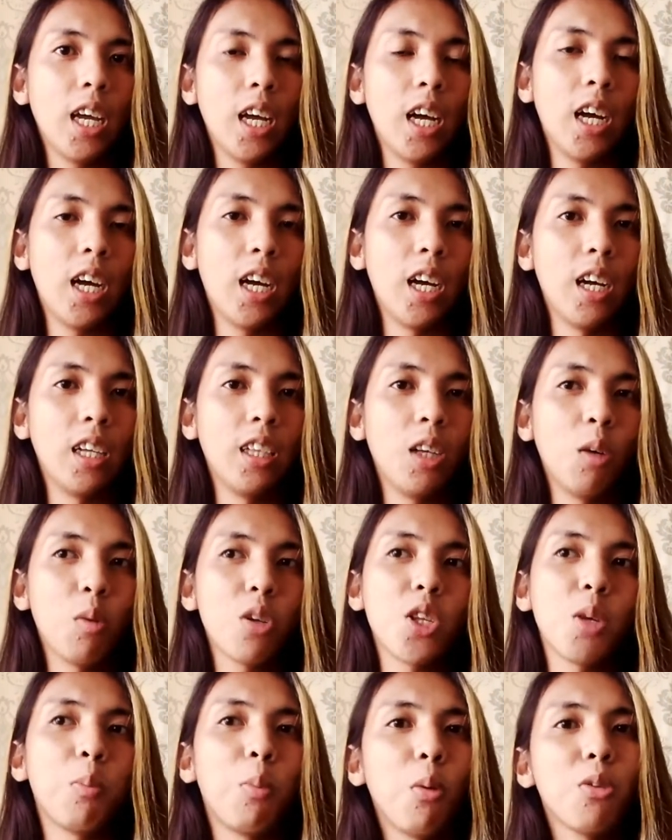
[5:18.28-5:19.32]
uh, that was
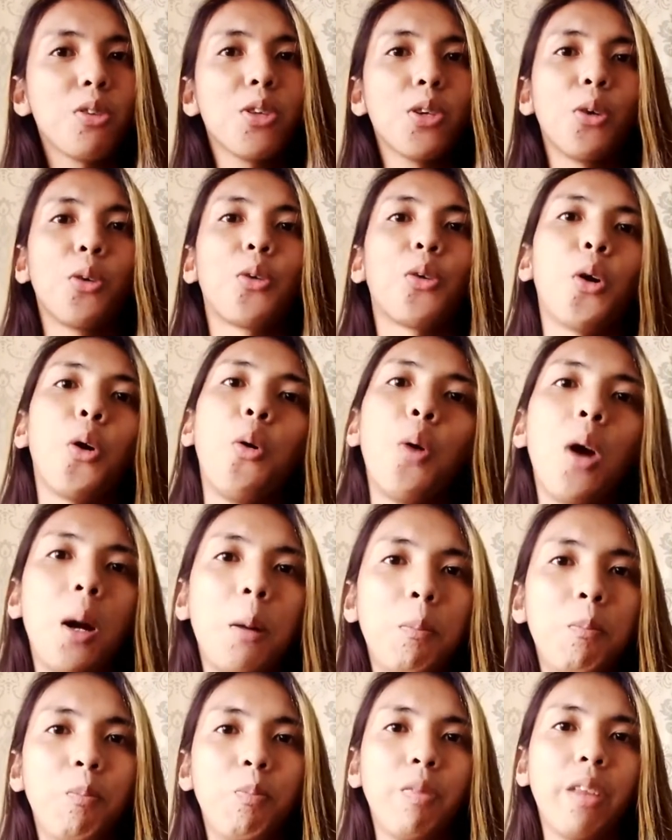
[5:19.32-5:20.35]
supposed to grow
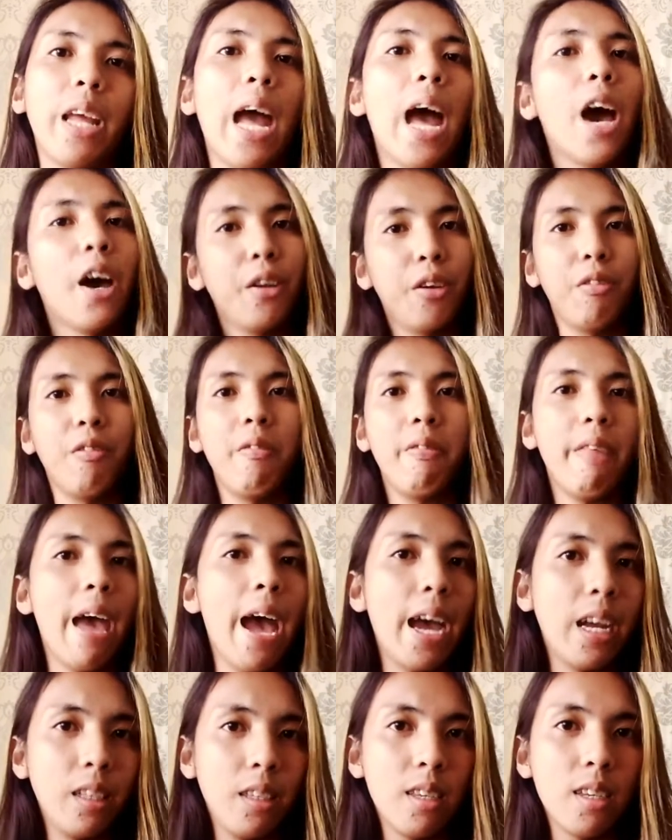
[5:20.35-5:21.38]
up out of
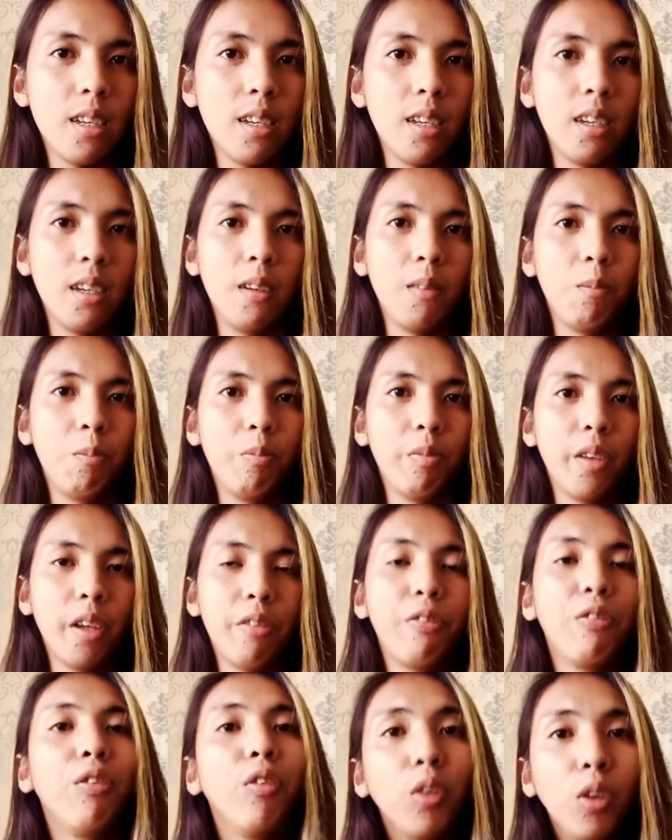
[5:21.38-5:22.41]
that
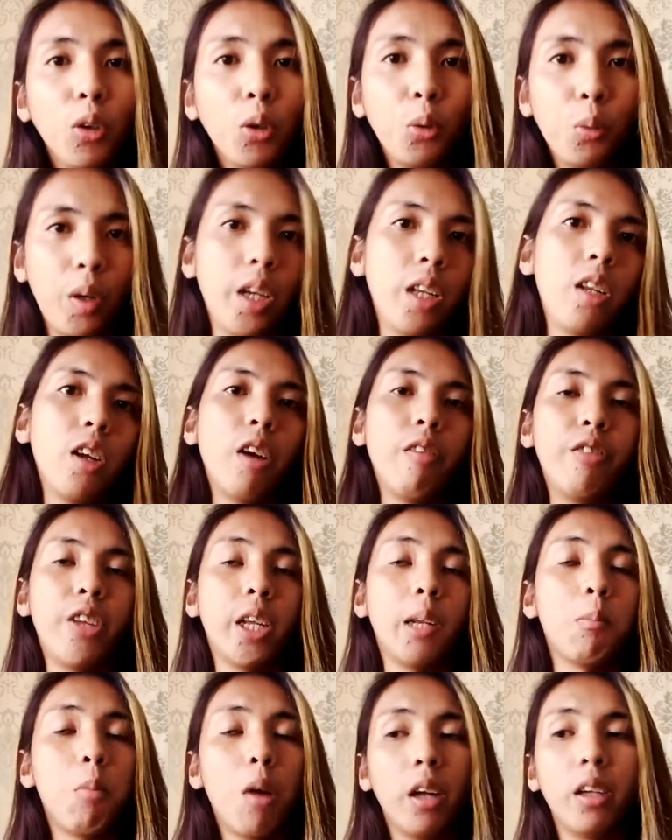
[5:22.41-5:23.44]
fluid, of that
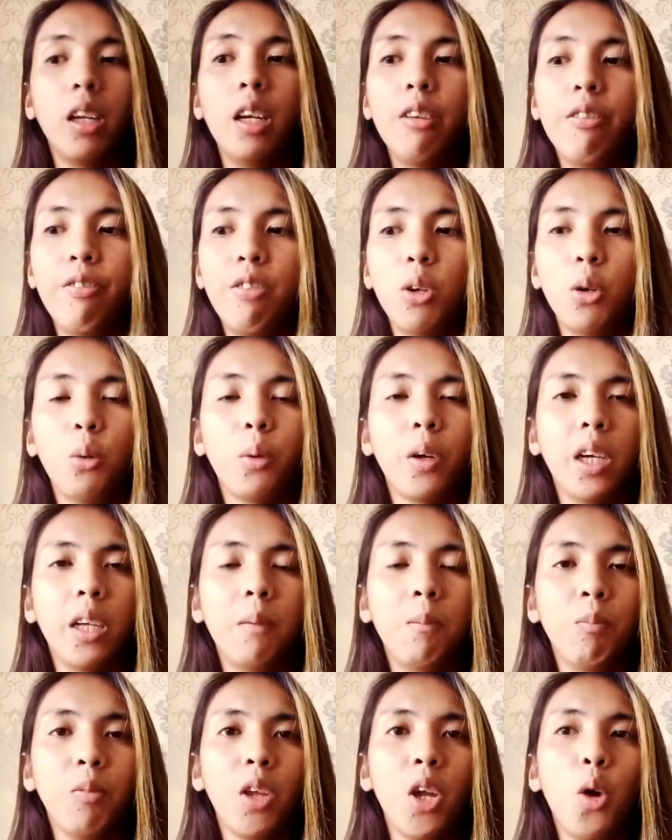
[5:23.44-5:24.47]
bodily fluid,
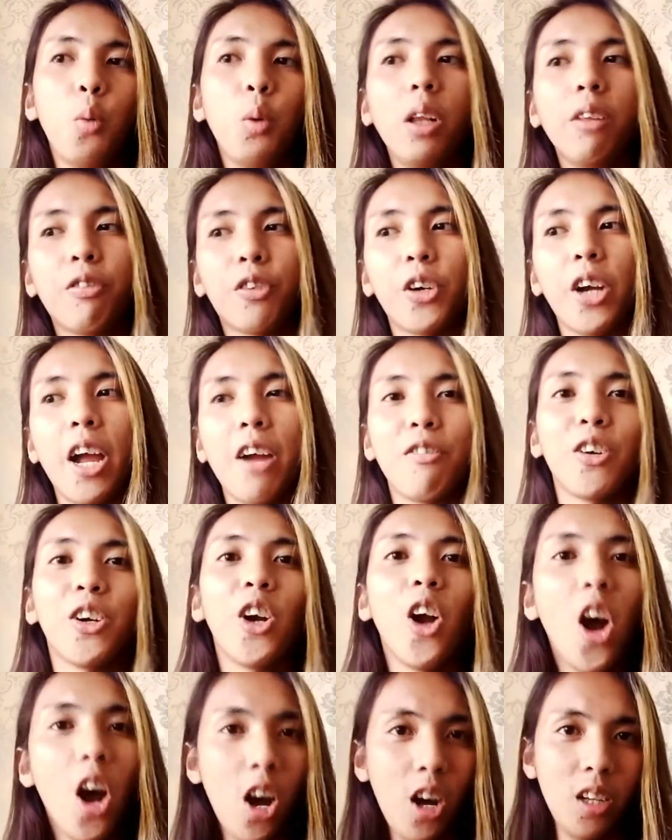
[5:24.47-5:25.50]
will forever
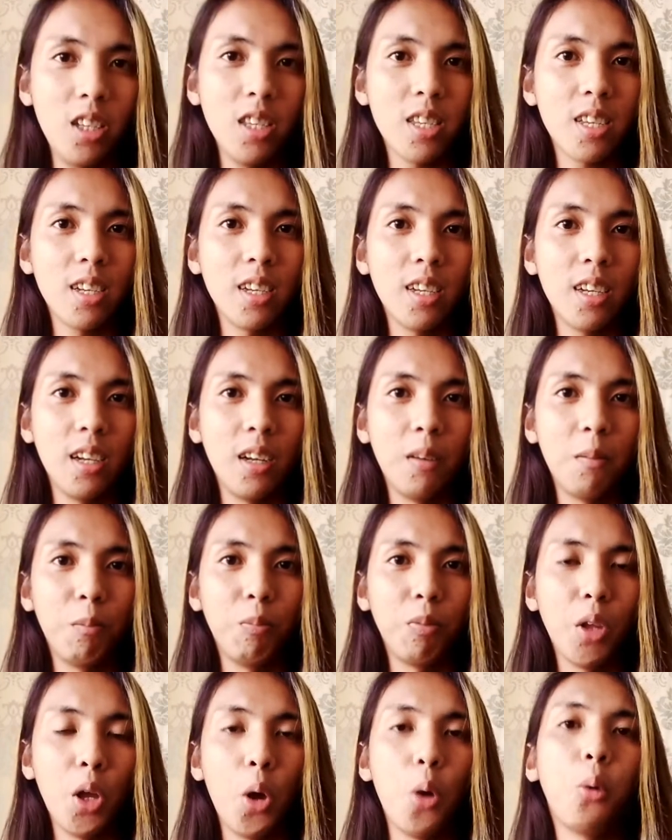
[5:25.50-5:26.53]
haunt
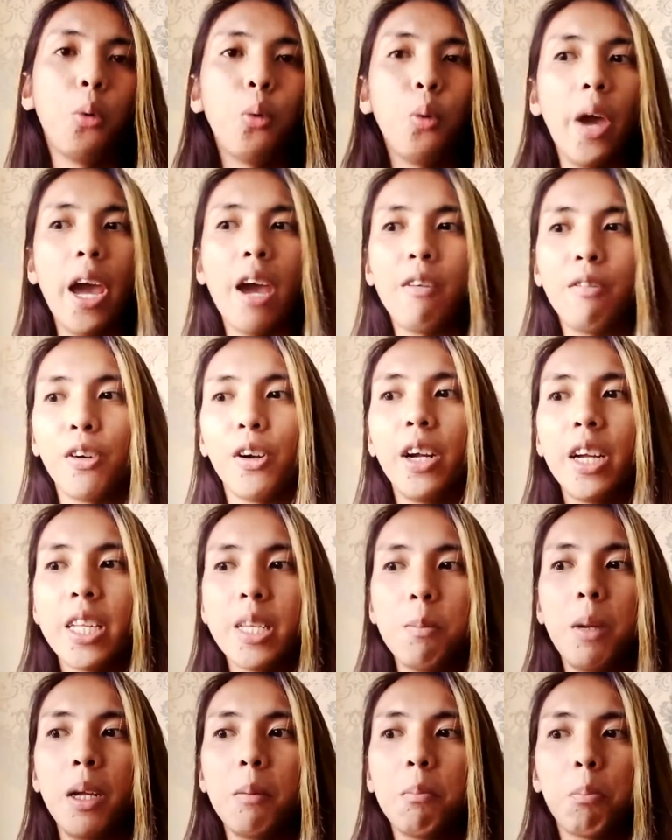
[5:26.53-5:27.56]
whoever has
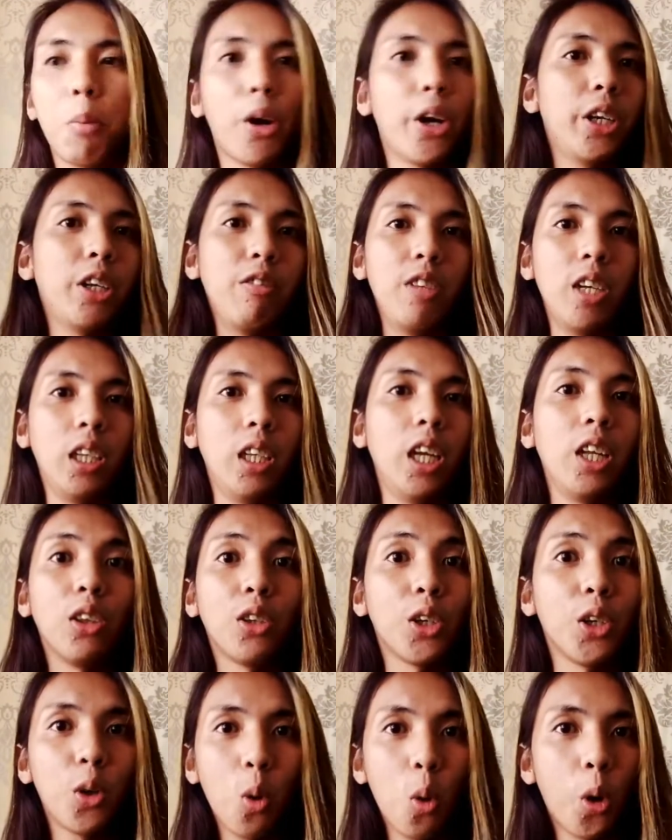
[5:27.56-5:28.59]
been part of that
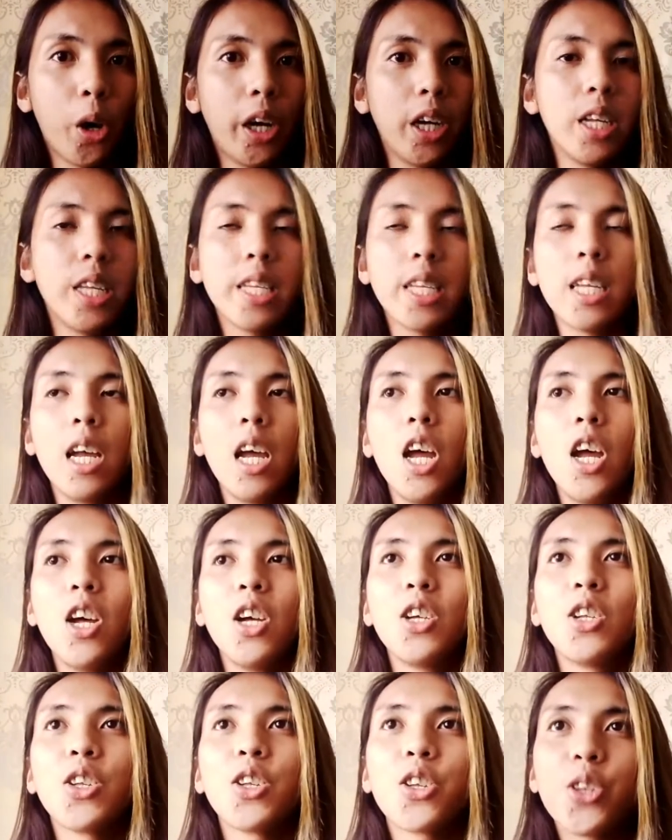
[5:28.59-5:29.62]
intercourse.
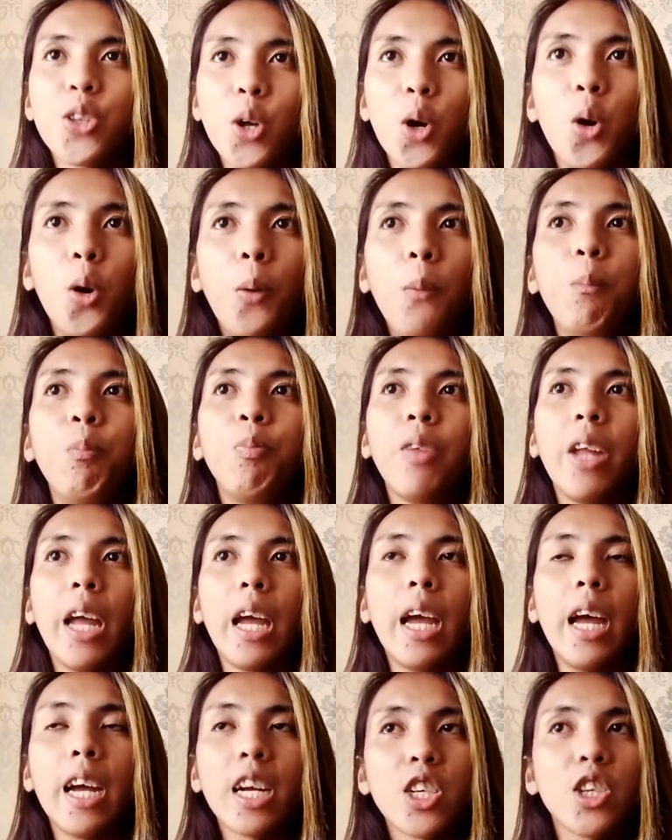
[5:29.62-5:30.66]
So
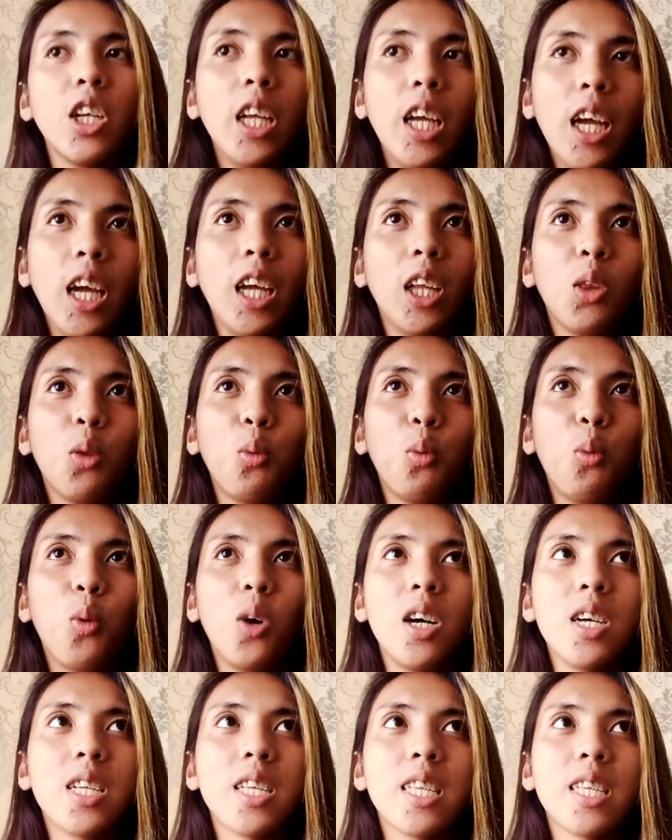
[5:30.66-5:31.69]
actually it
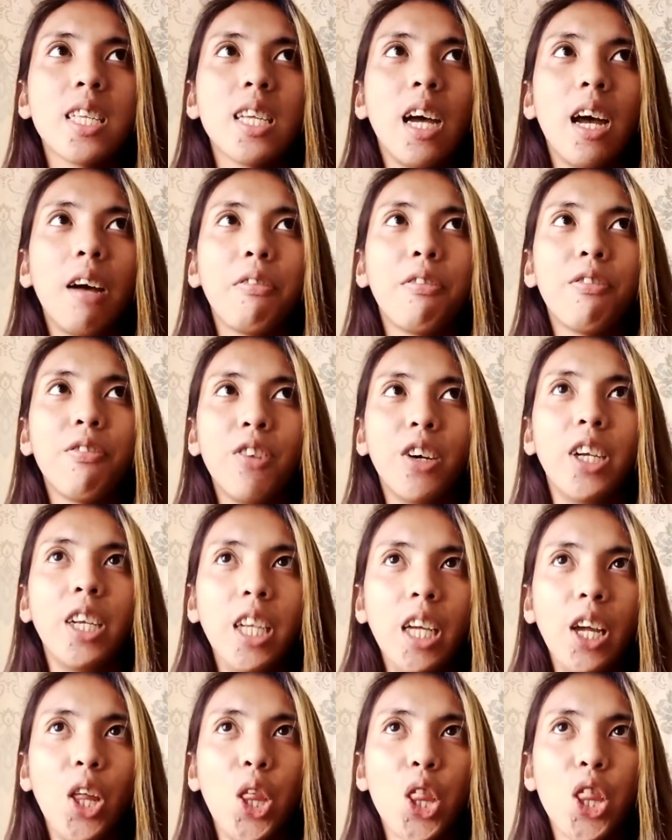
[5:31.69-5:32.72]
was a
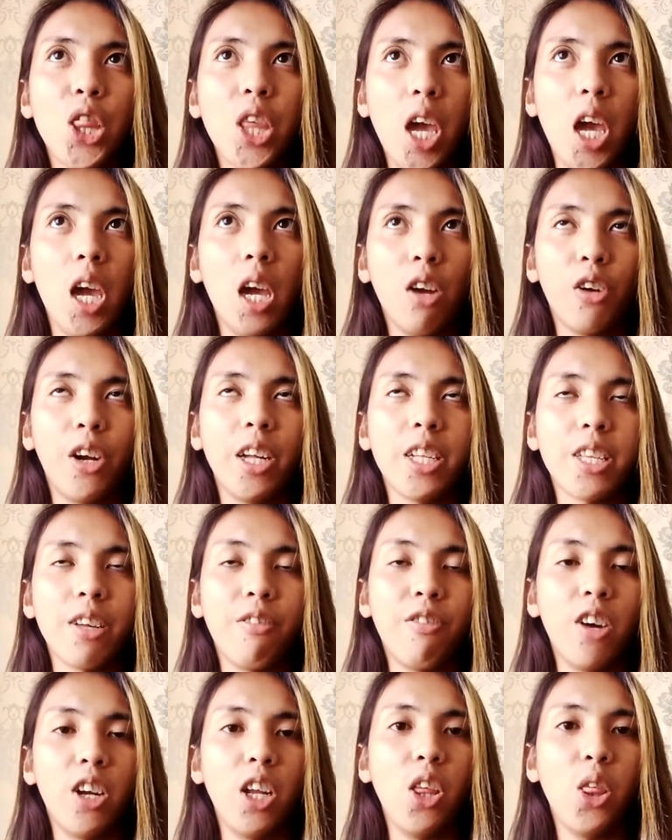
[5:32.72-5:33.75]
funny thing or it's a
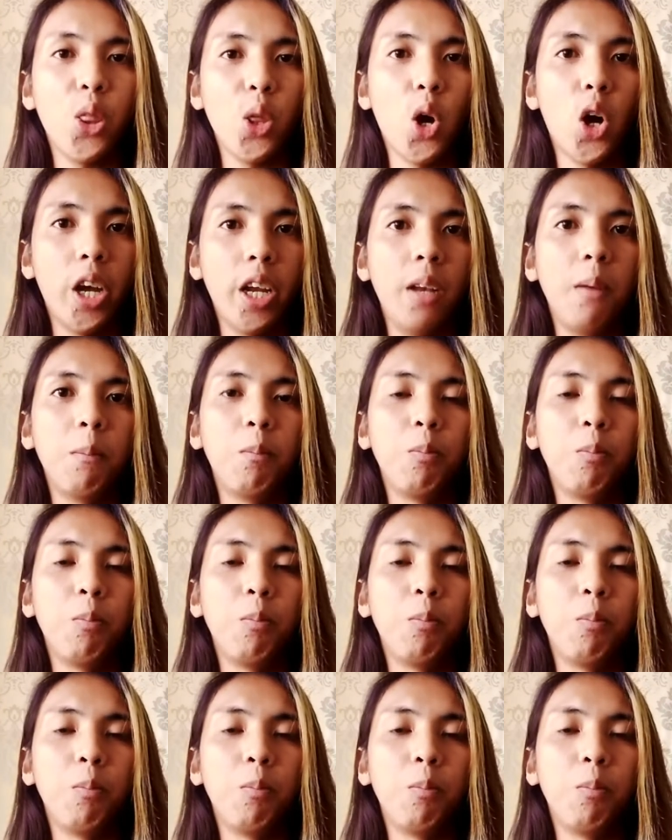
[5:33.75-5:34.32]
funny thought.